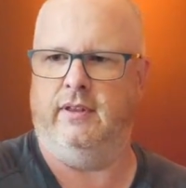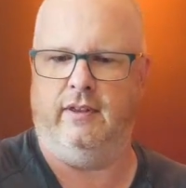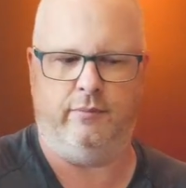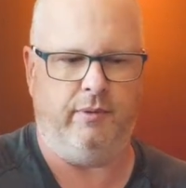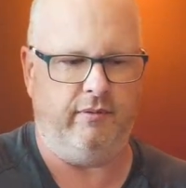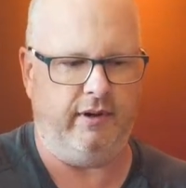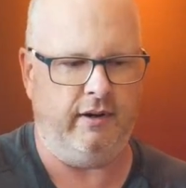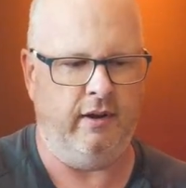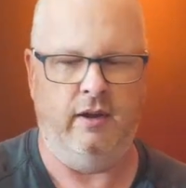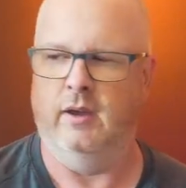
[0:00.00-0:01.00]
this
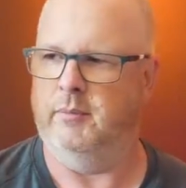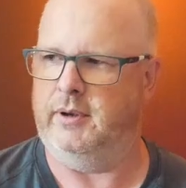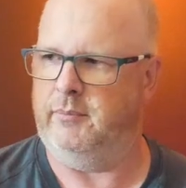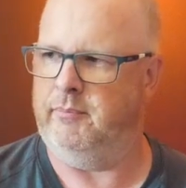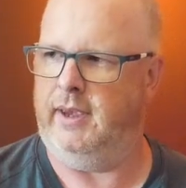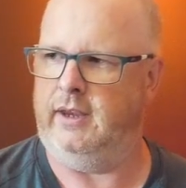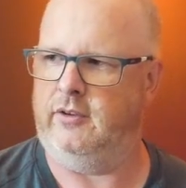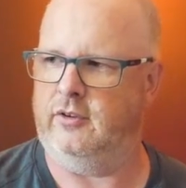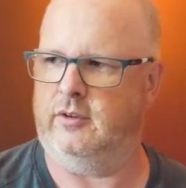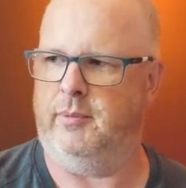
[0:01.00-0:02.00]
moving, but it may
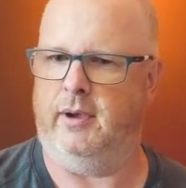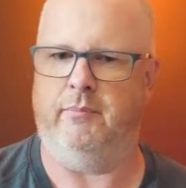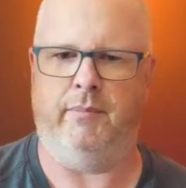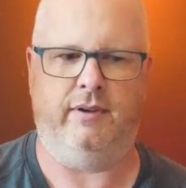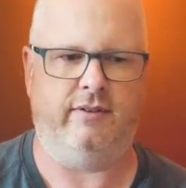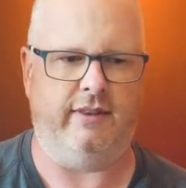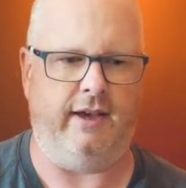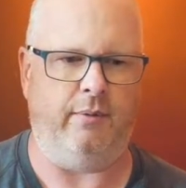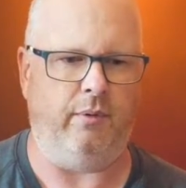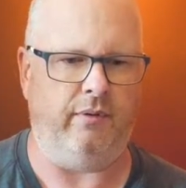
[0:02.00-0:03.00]
just about miss
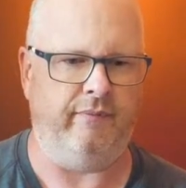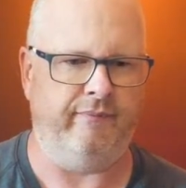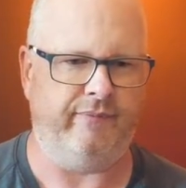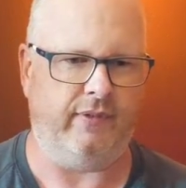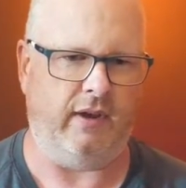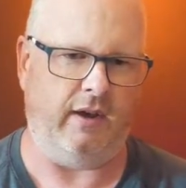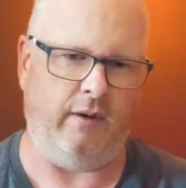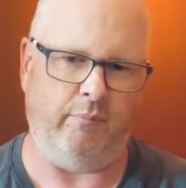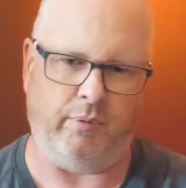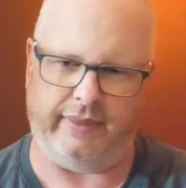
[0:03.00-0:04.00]
that one.
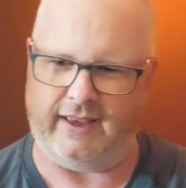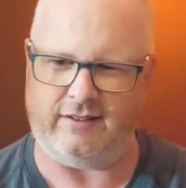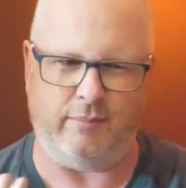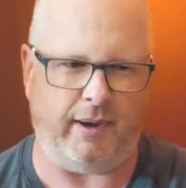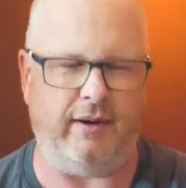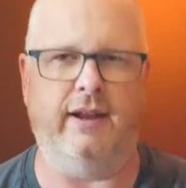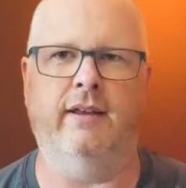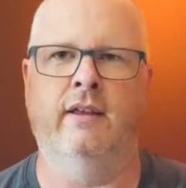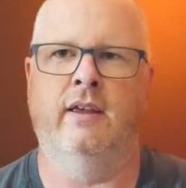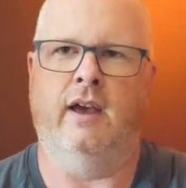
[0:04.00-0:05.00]
But that's about
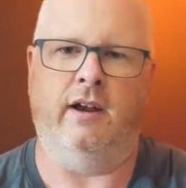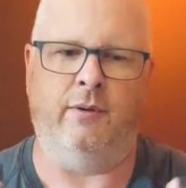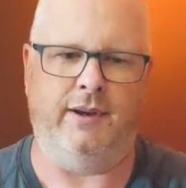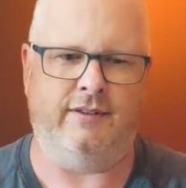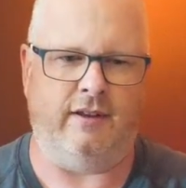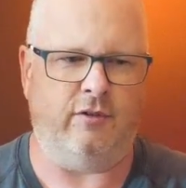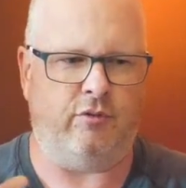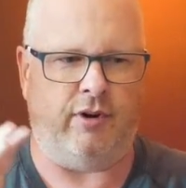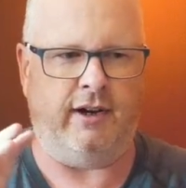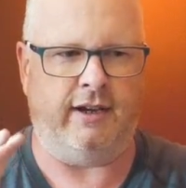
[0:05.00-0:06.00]
it. I don't intend to try